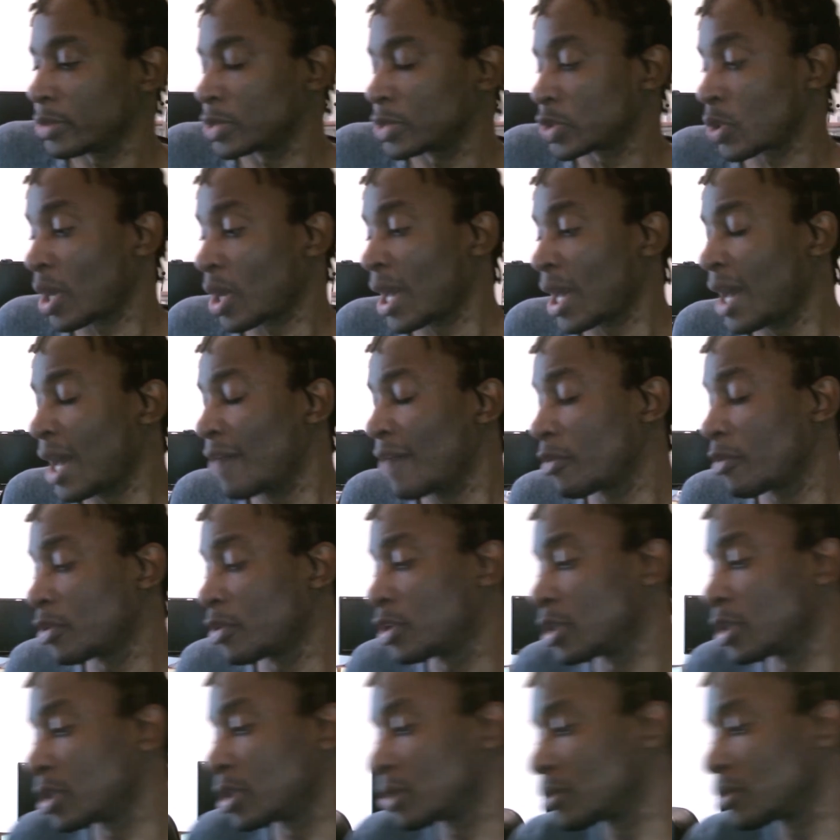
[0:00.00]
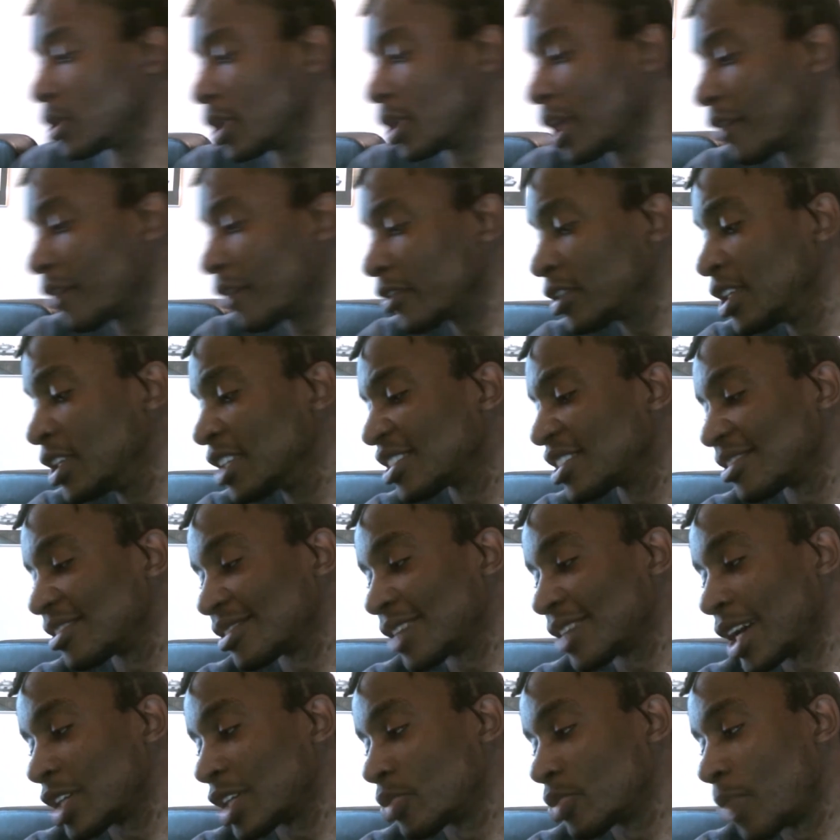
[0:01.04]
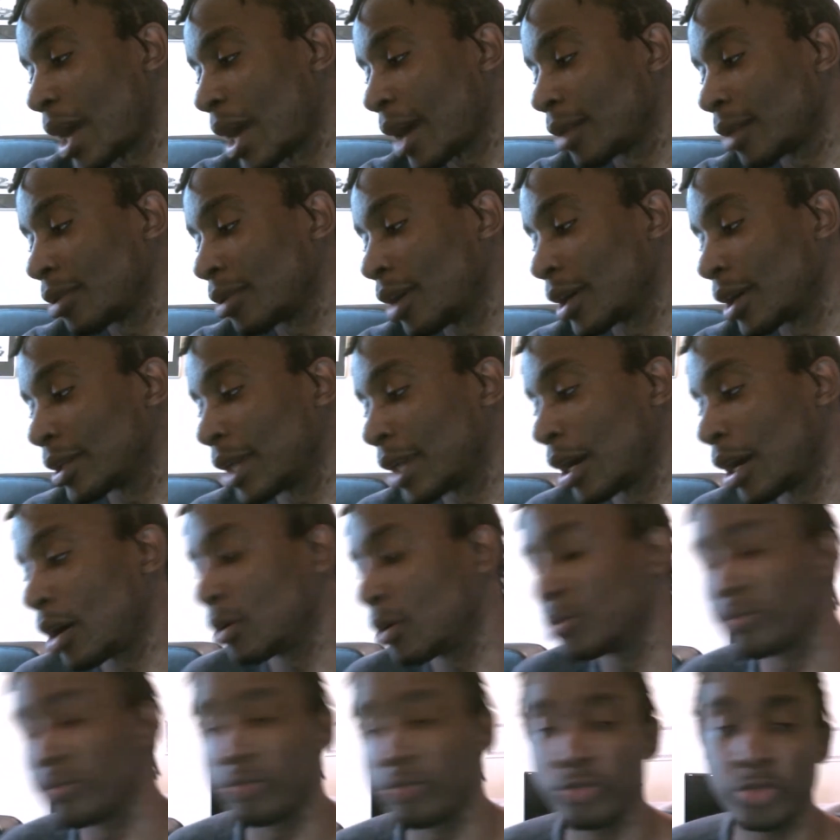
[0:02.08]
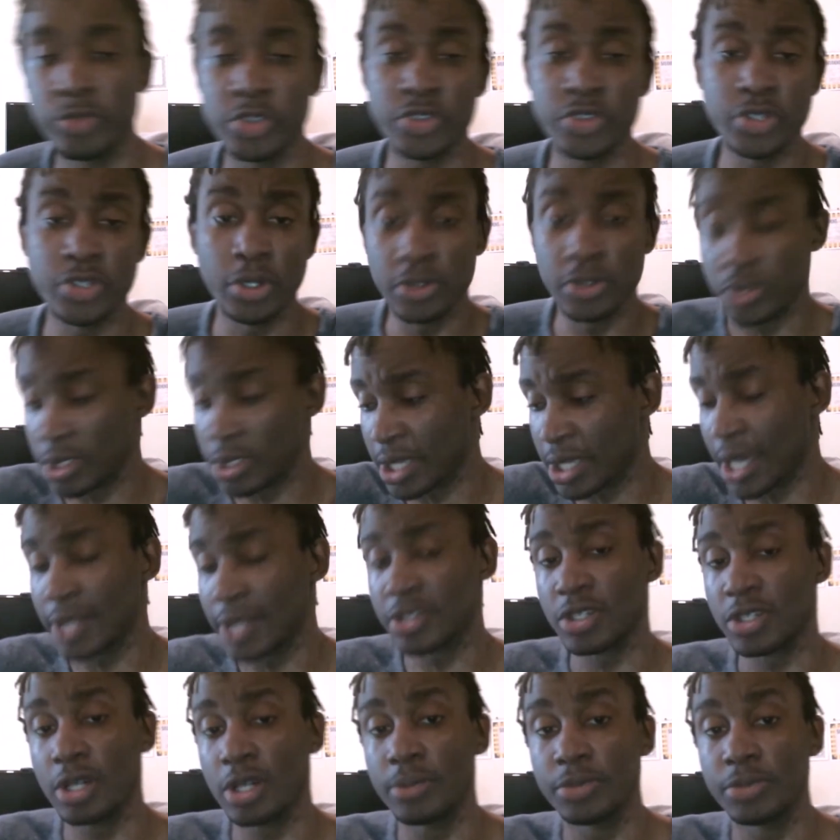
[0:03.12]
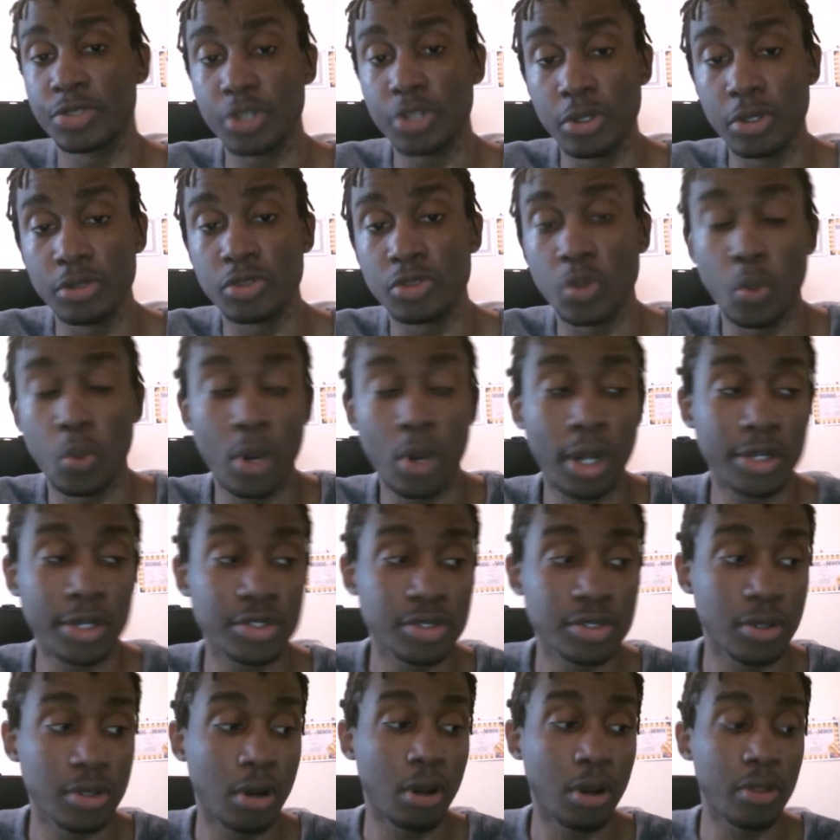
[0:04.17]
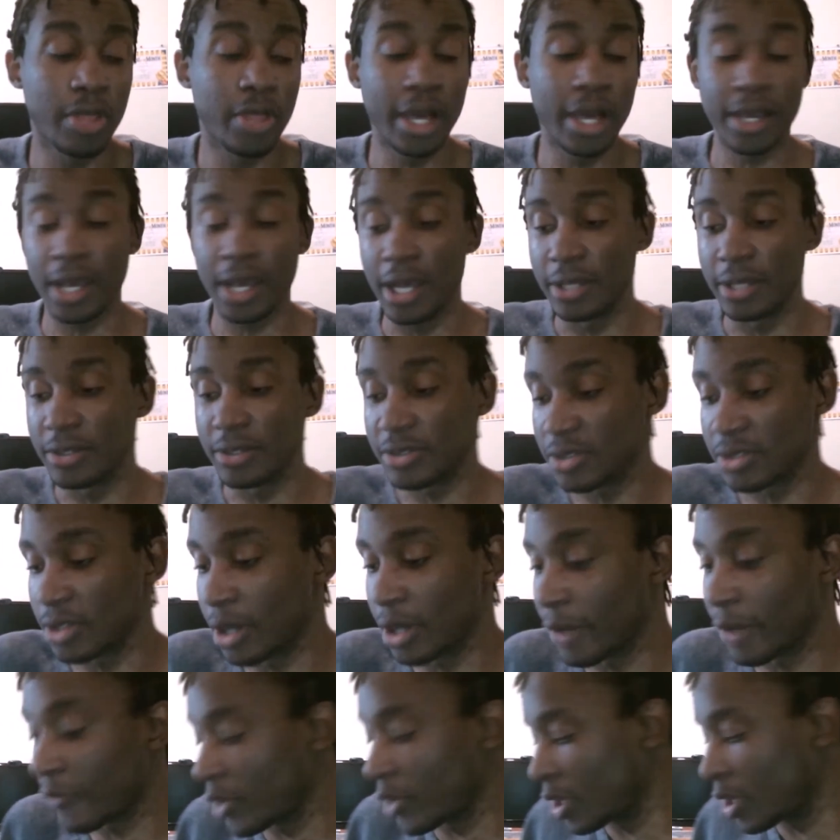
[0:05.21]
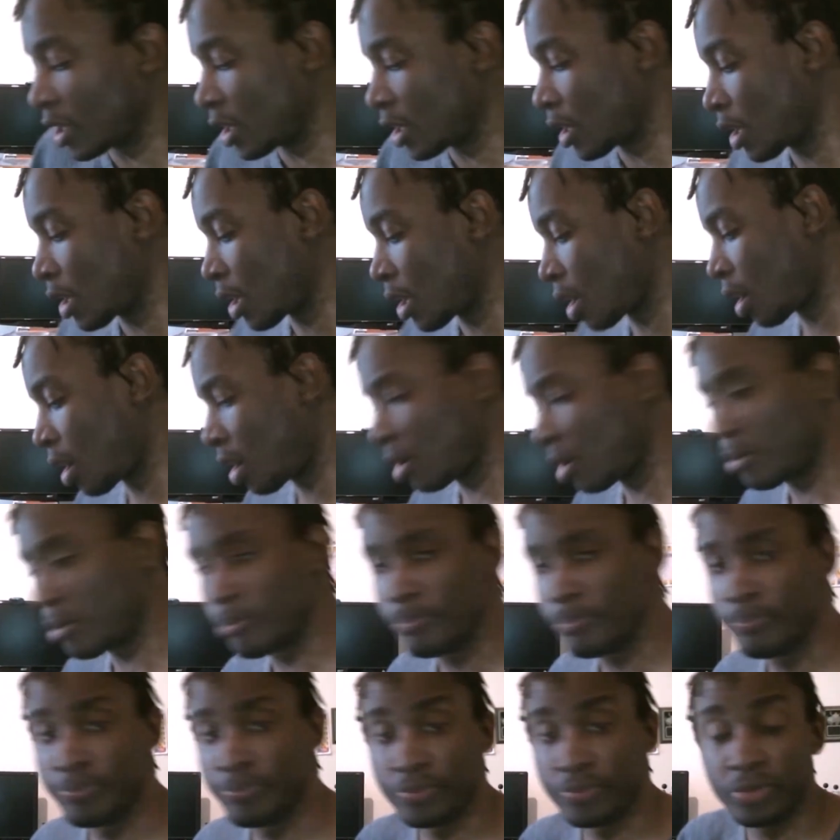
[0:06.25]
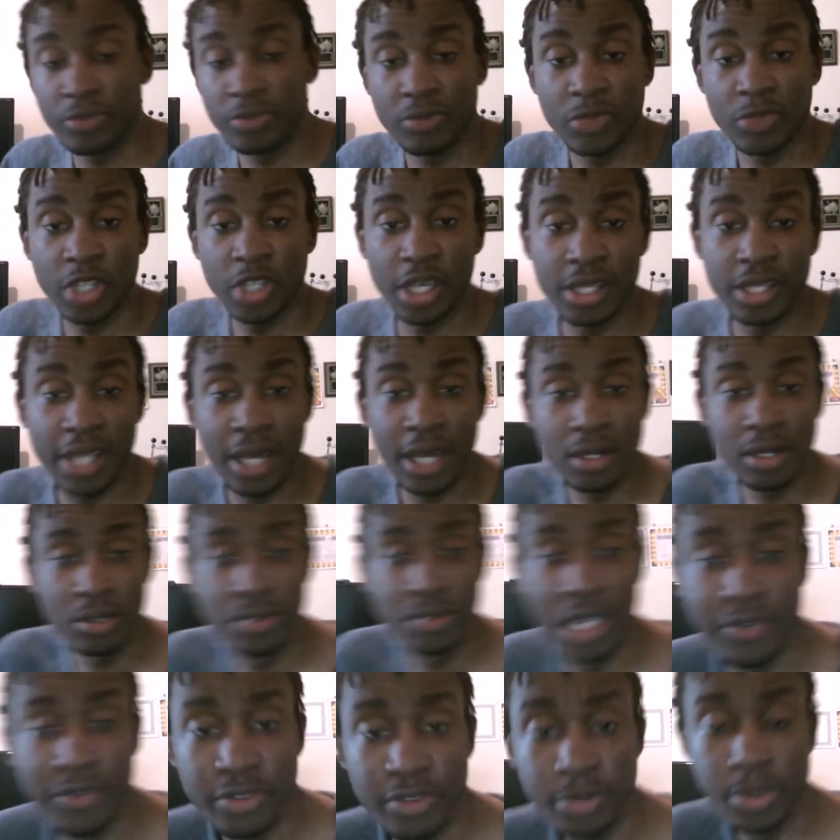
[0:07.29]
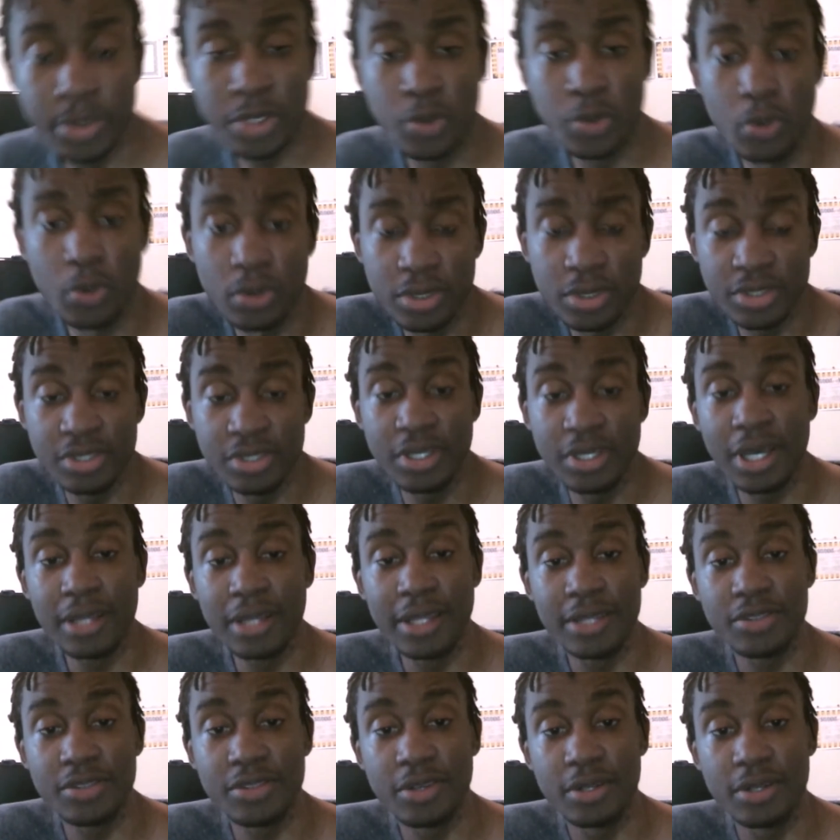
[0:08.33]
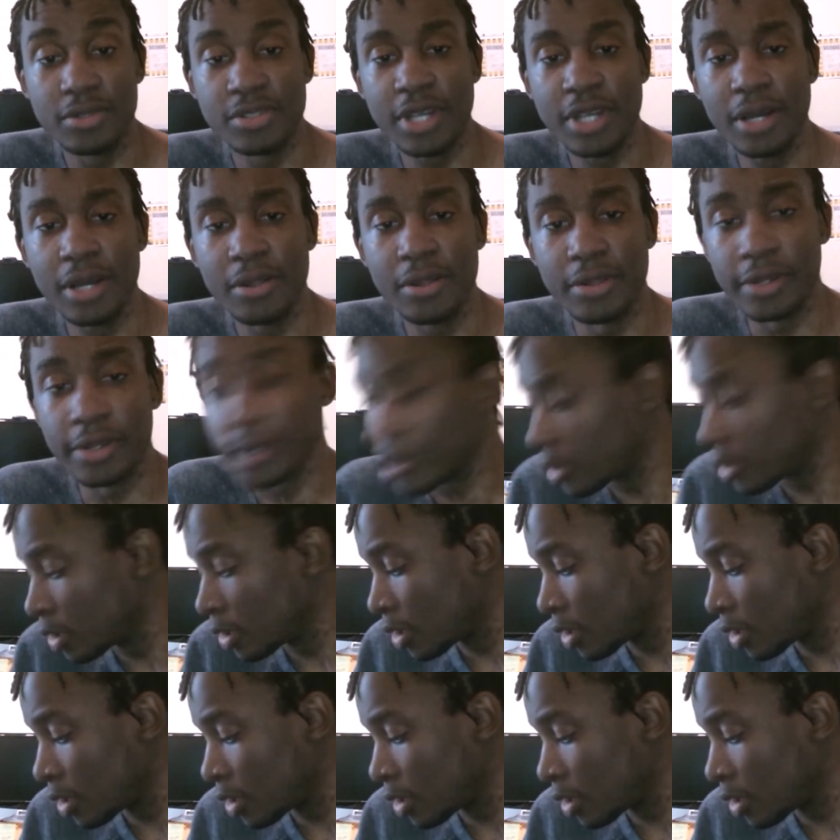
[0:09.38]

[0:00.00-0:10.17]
So I have a decent sized backlog now. Shows to catch up, shows to watch, all that kind of stuff. And that'll definitely be cool to see how that turns out there.